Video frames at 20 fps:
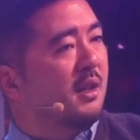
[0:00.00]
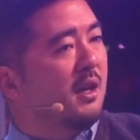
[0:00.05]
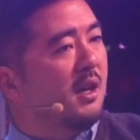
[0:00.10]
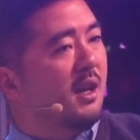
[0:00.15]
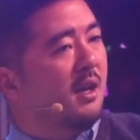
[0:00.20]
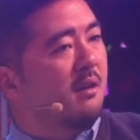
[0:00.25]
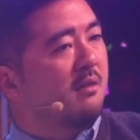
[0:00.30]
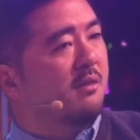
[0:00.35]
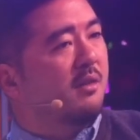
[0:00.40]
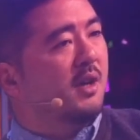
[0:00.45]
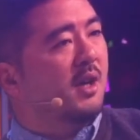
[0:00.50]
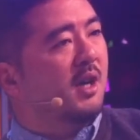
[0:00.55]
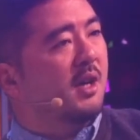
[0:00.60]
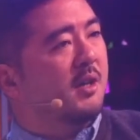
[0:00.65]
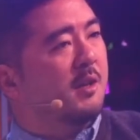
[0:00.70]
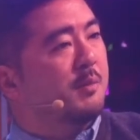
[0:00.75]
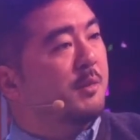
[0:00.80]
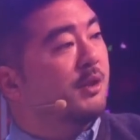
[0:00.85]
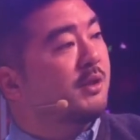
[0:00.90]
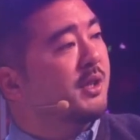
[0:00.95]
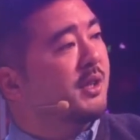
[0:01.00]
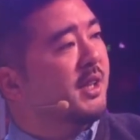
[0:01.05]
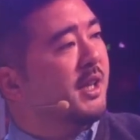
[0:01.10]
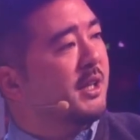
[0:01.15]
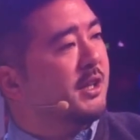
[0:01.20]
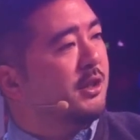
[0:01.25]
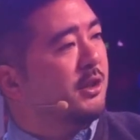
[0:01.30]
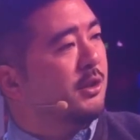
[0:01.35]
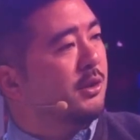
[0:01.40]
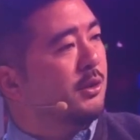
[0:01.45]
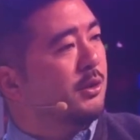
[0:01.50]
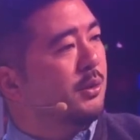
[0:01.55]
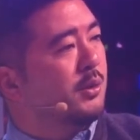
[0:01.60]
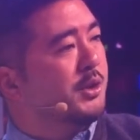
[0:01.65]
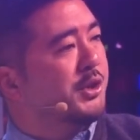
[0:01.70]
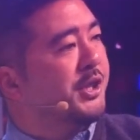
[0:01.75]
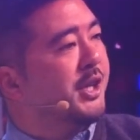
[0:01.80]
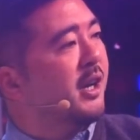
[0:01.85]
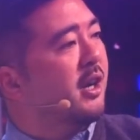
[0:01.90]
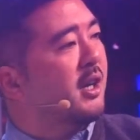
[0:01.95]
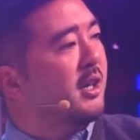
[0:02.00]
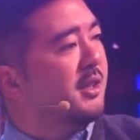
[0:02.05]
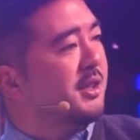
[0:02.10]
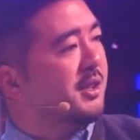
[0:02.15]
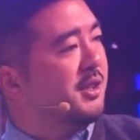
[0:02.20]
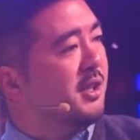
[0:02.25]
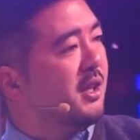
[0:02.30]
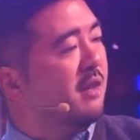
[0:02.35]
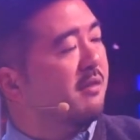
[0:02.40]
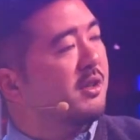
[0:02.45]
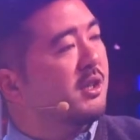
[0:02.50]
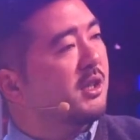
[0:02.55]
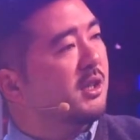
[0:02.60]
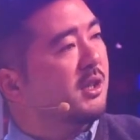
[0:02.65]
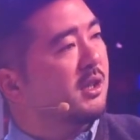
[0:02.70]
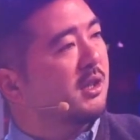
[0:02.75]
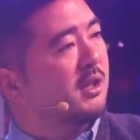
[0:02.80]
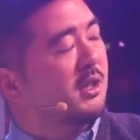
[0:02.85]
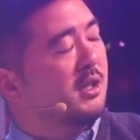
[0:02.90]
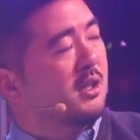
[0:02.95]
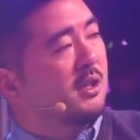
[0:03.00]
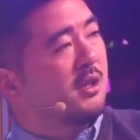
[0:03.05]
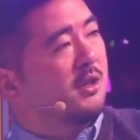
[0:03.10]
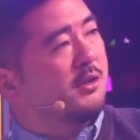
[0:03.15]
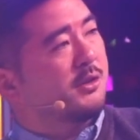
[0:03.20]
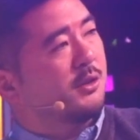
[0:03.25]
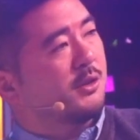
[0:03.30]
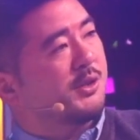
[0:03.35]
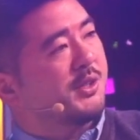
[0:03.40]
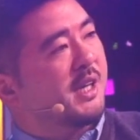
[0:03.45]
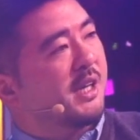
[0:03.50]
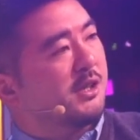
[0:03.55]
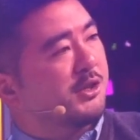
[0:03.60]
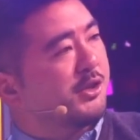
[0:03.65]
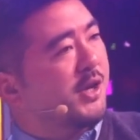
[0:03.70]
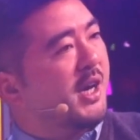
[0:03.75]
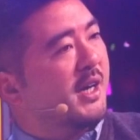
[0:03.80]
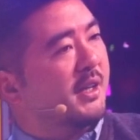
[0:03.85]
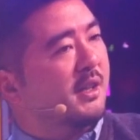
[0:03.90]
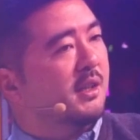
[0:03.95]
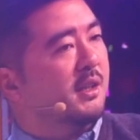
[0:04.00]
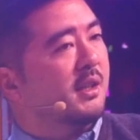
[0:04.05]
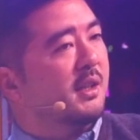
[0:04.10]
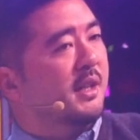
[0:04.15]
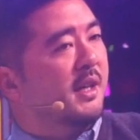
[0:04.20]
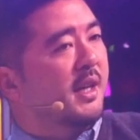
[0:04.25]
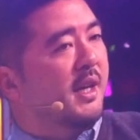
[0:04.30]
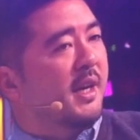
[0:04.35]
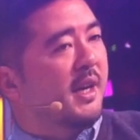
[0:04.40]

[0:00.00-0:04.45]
of the music that you share and discover through SoundTracking.